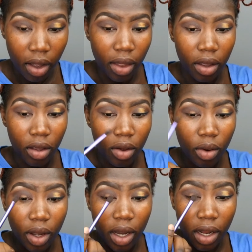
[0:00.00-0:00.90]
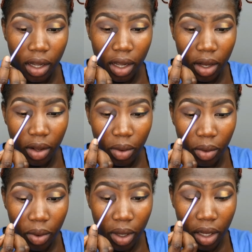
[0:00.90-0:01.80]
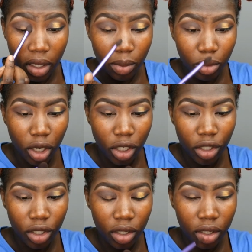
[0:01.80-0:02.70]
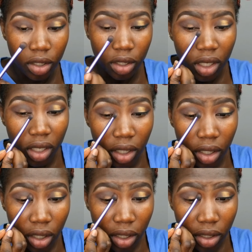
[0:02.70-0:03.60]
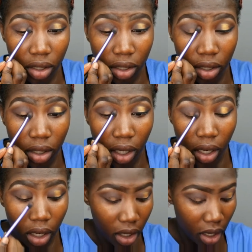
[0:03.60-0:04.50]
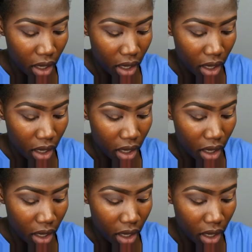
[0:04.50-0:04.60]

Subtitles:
And then you go in again with this brush. Use this side,